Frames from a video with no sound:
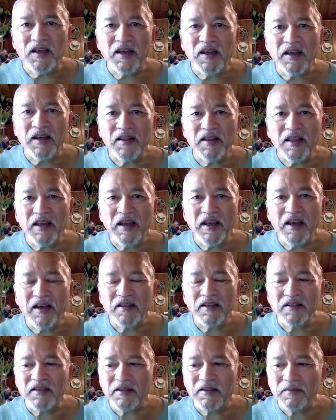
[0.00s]
and they
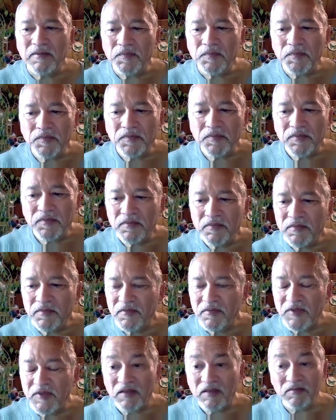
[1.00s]
had um,
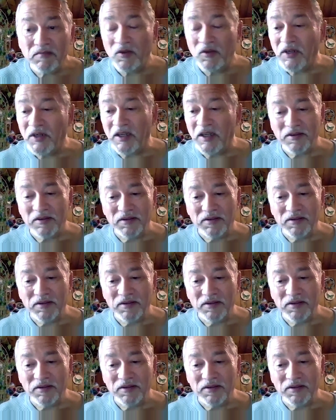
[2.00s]
well,